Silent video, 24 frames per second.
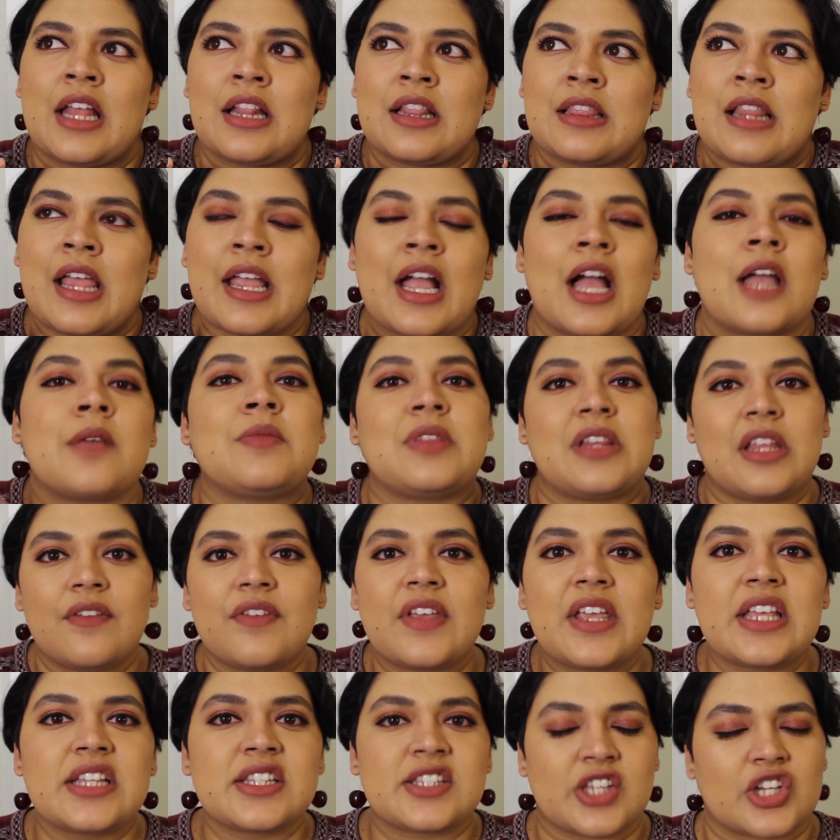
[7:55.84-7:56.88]
like I'm
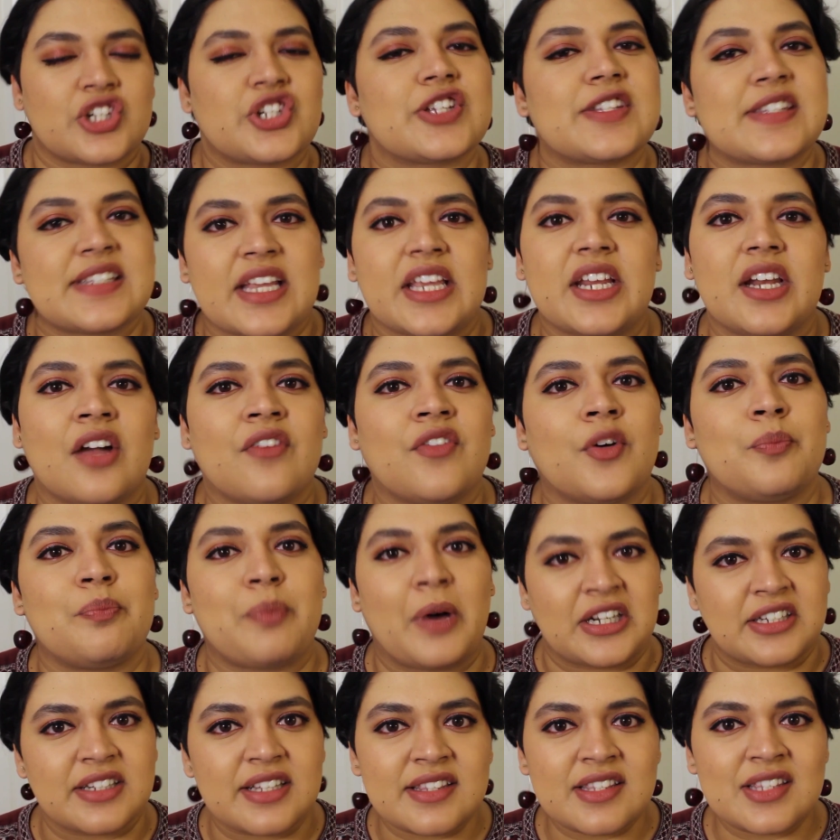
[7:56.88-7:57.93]
living in such a state of
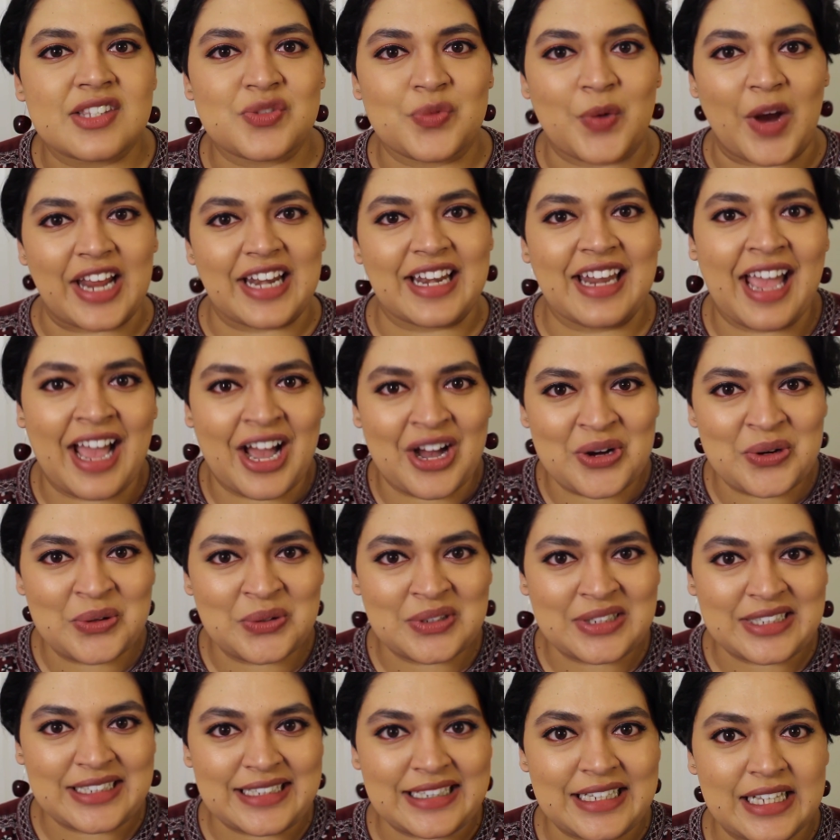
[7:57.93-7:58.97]
abundance right
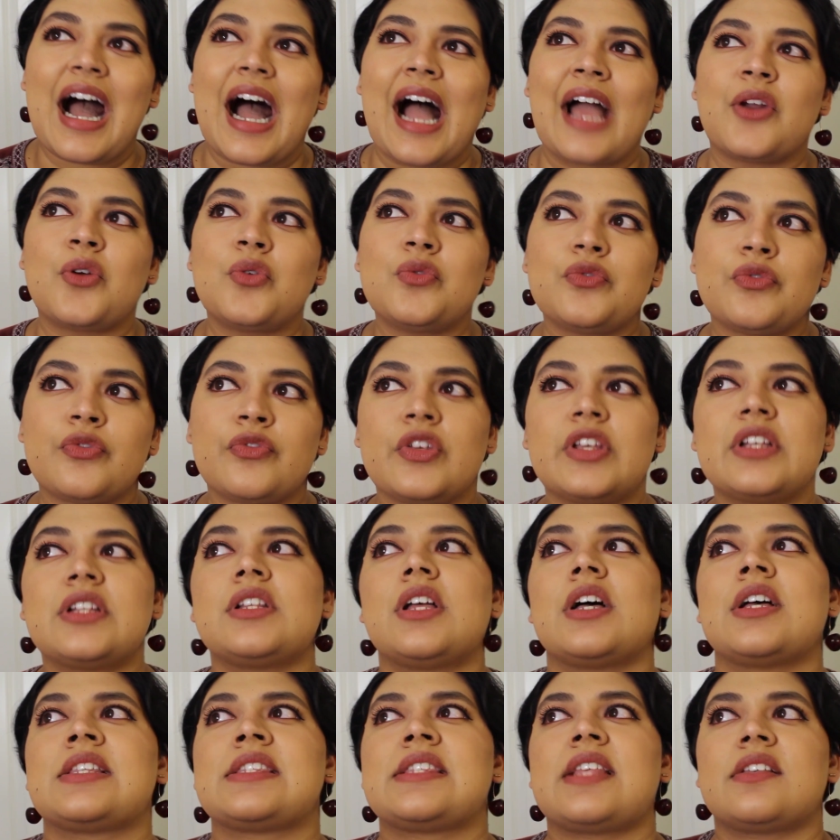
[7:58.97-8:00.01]
now. I don't
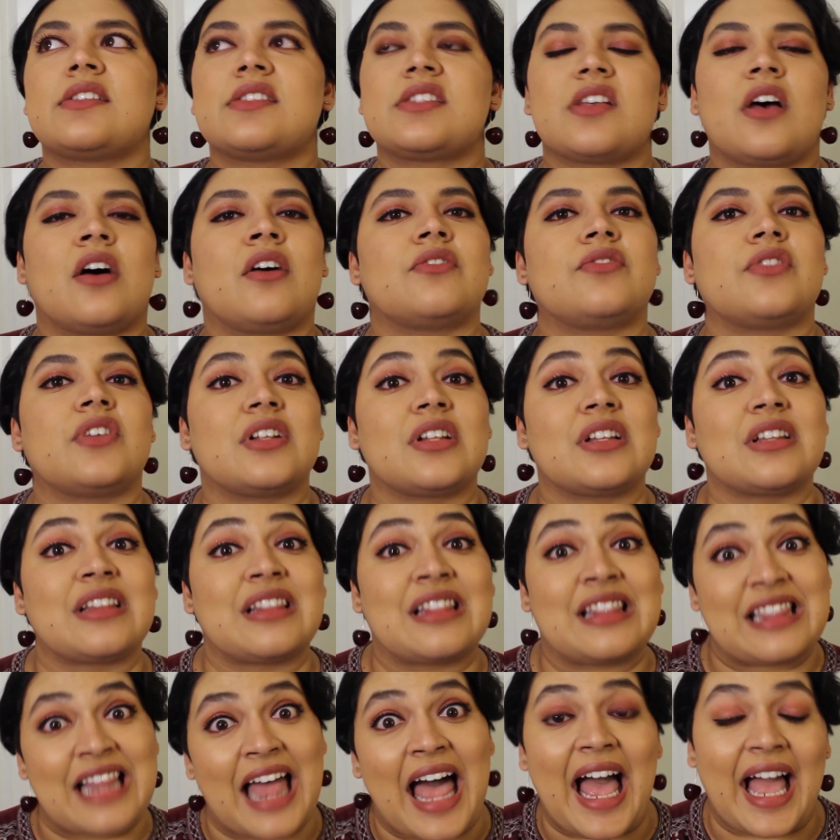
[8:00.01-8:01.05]
feel a sense of
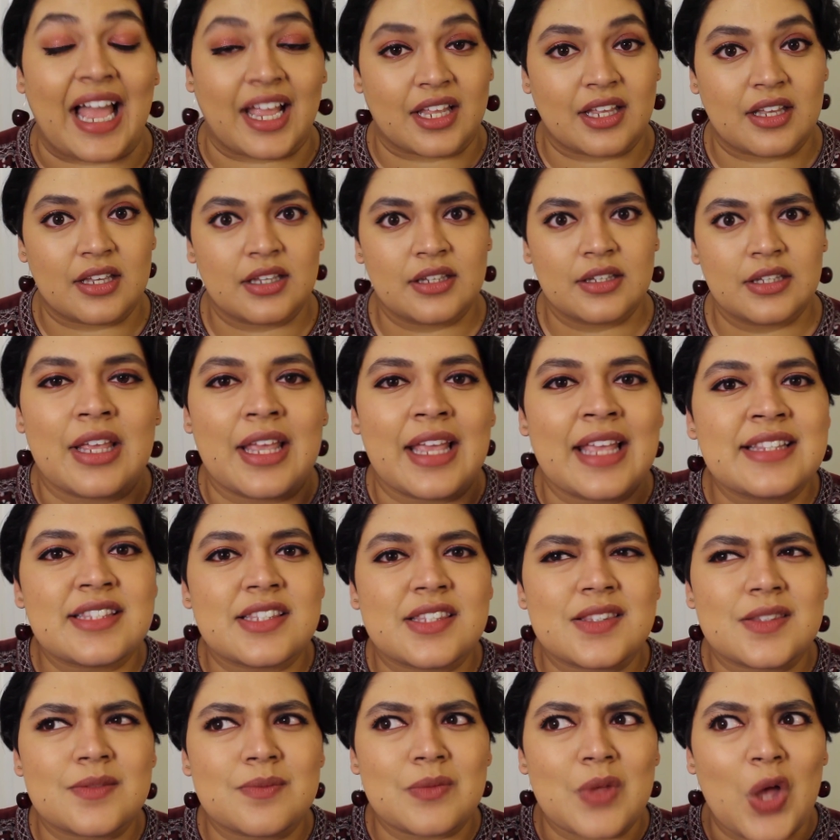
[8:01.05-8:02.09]
lack.
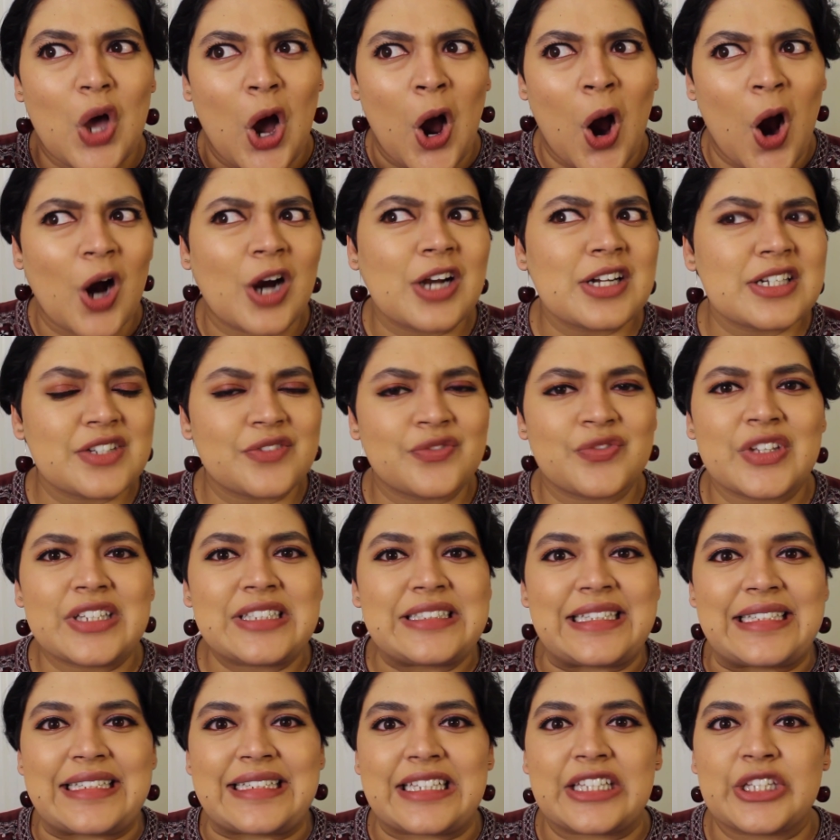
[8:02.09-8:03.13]
It's hard to feel
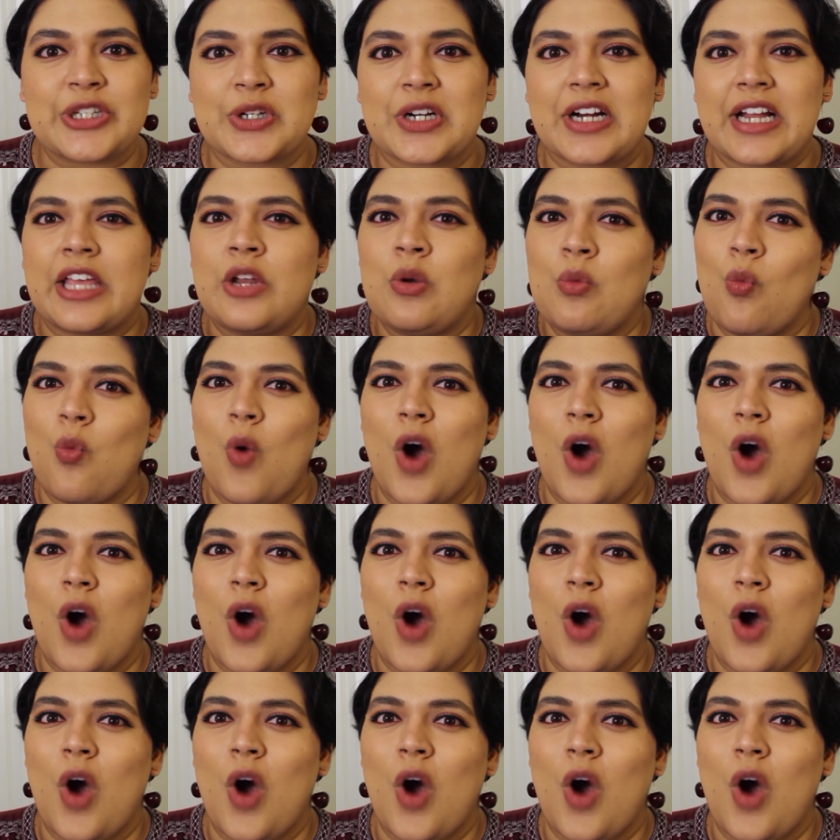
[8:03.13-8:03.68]
like you're in